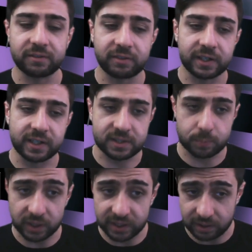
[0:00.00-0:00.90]
a very
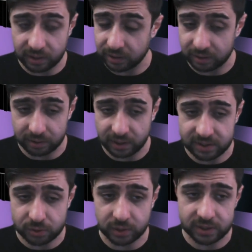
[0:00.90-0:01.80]

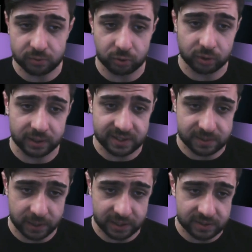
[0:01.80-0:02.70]
stressful
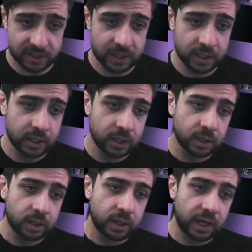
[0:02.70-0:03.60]
space,
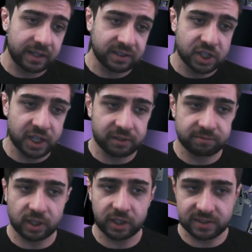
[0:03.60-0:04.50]
and
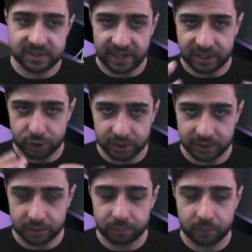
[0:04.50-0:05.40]
curved lines
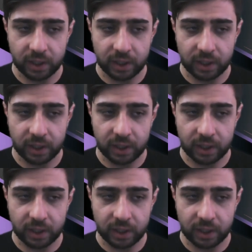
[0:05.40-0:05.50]
actually